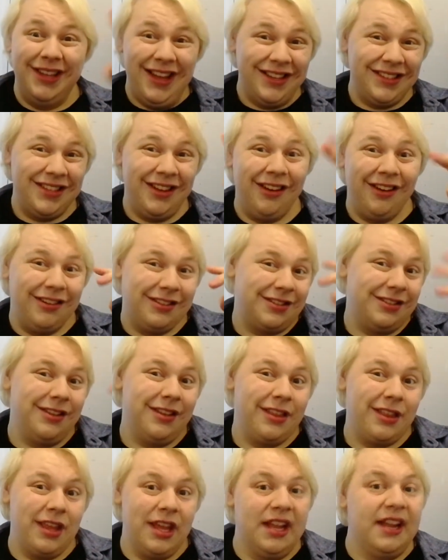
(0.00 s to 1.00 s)
Tartan
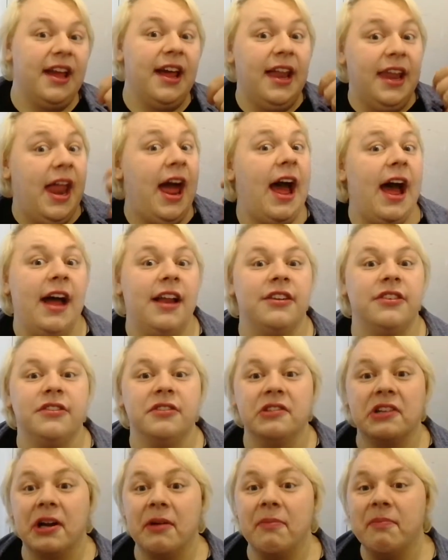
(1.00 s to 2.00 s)
thing an actual
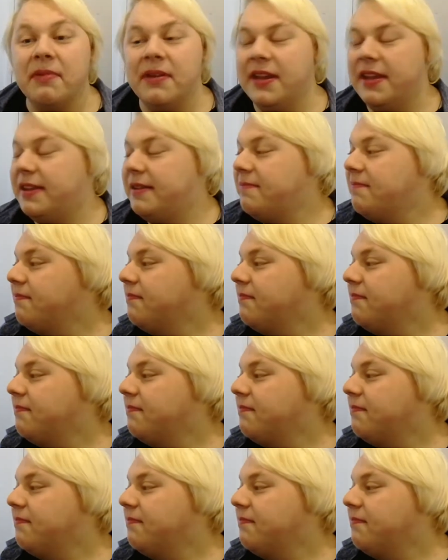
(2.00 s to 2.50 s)
company.